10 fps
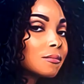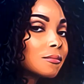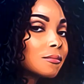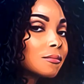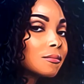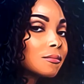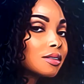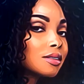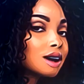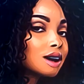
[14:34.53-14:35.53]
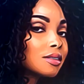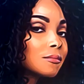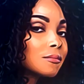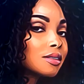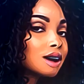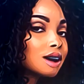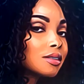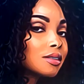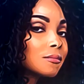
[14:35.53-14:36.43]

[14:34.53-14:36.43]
So Dr. Pepper goes, Well,